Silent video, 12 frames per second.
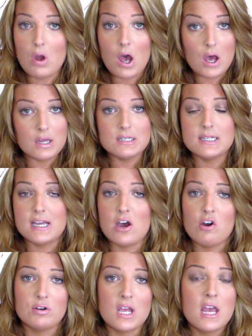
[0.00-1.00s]
hunt
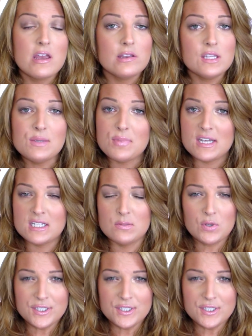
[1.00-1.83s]
down the best